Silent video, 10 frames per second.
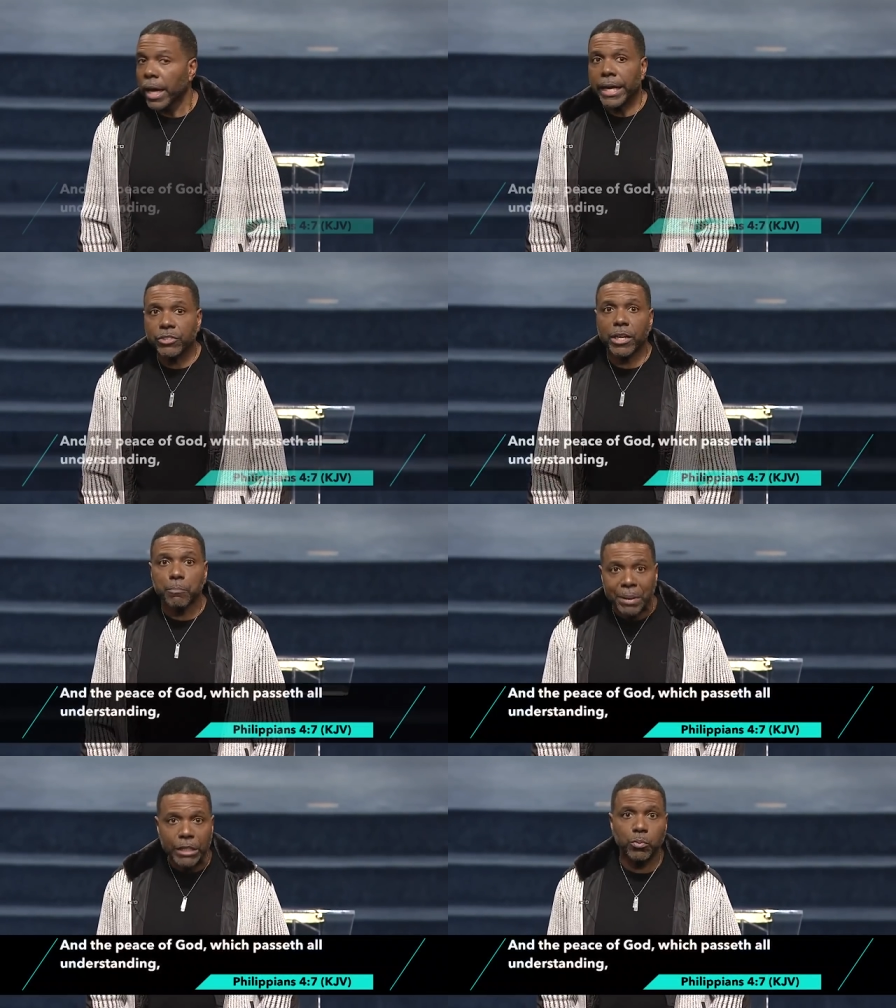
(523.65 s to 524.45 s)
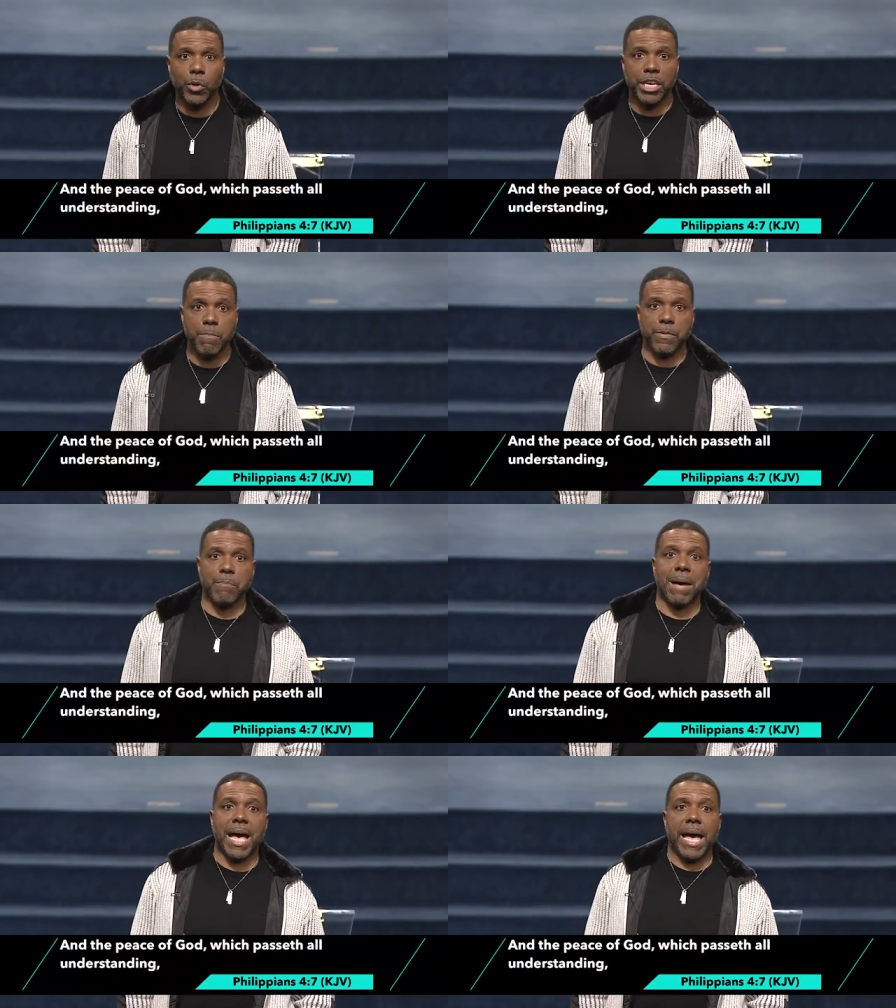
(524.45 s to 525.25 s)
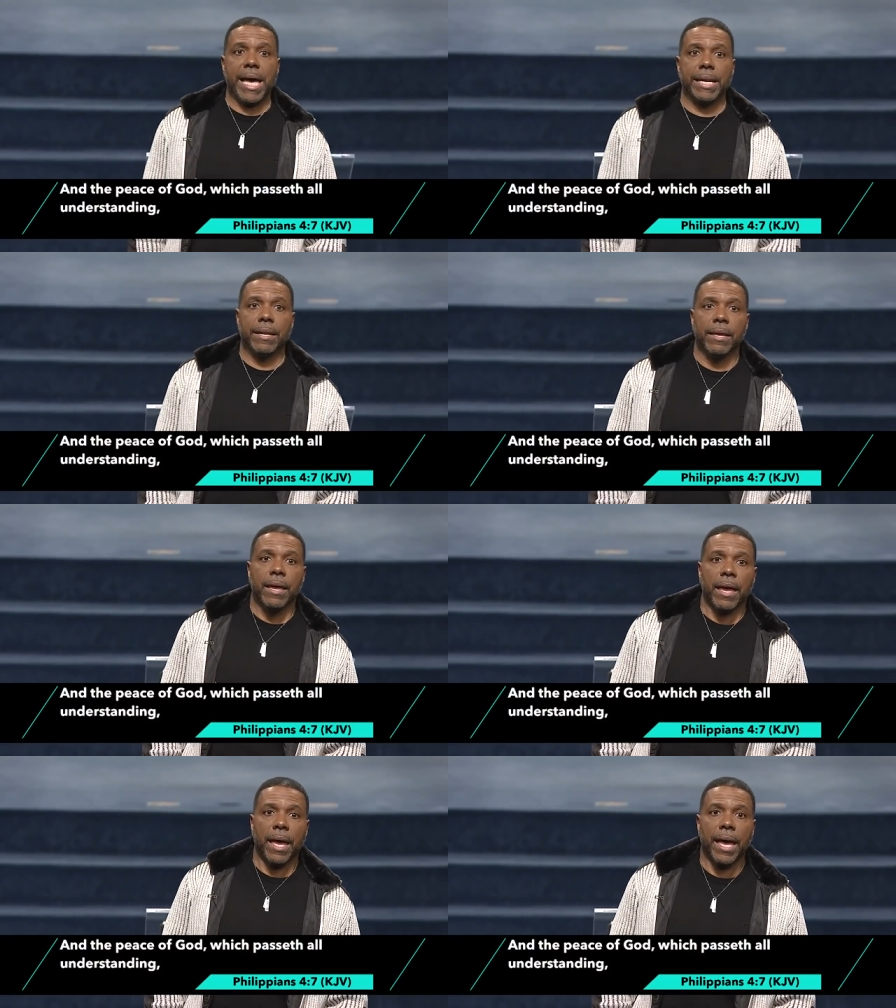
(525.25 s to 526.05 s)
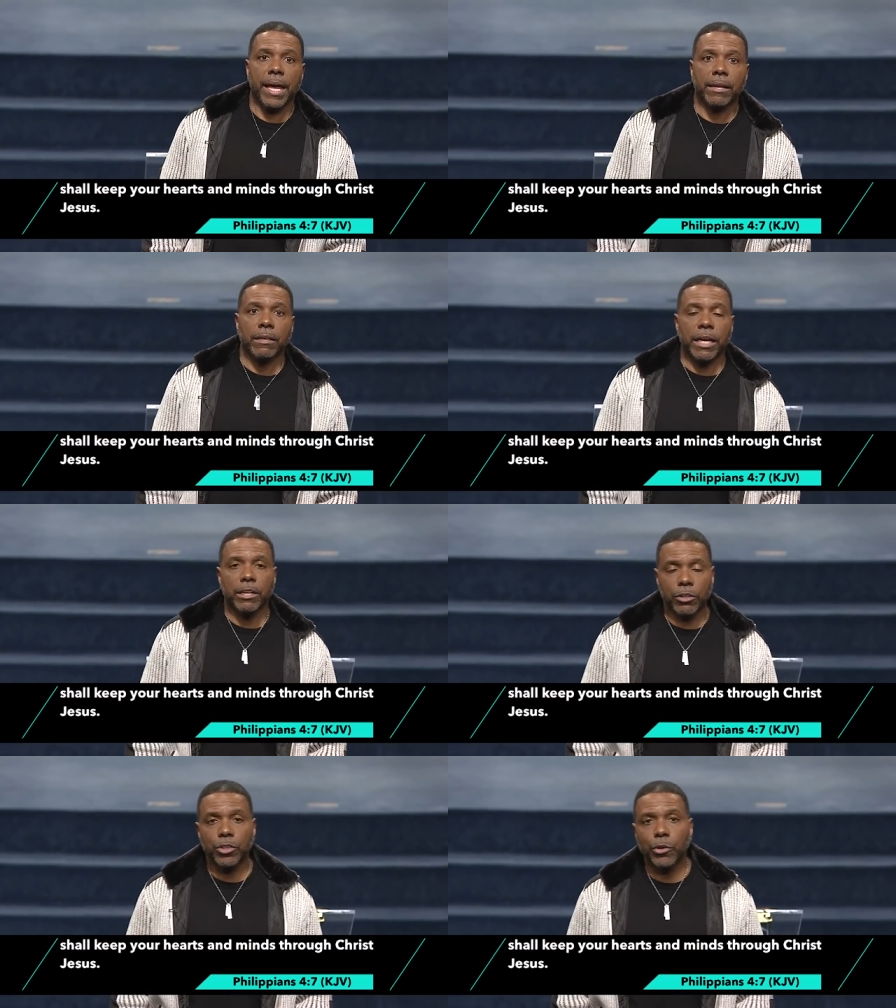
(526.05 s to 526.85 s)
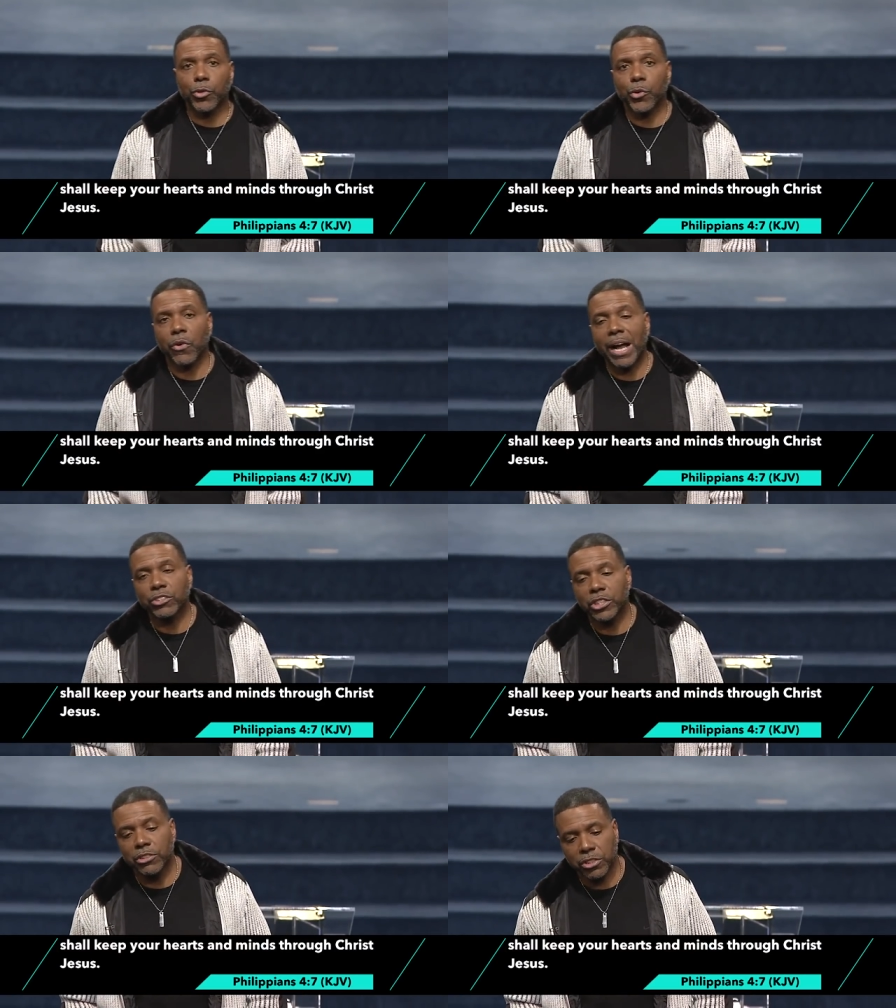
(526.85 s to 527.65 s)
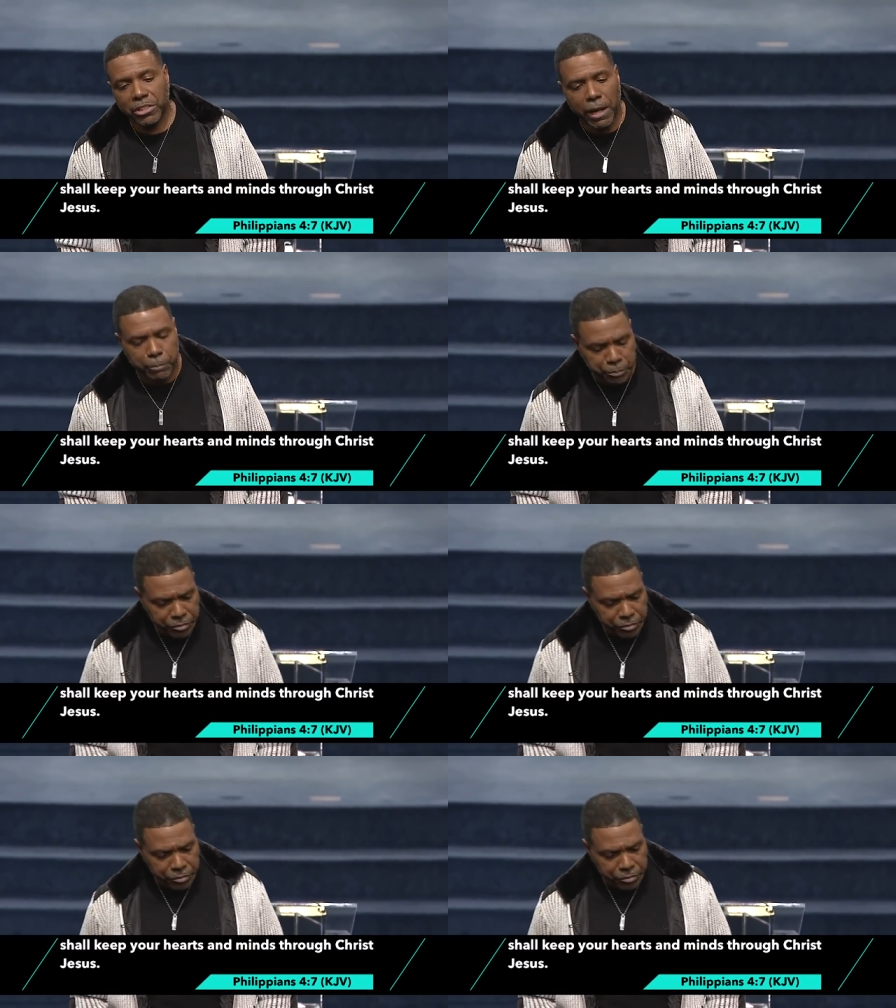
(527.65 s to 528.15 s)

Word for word: He said, Peace will keep your mind, and, and it'll do it through Christ Jesus. Now,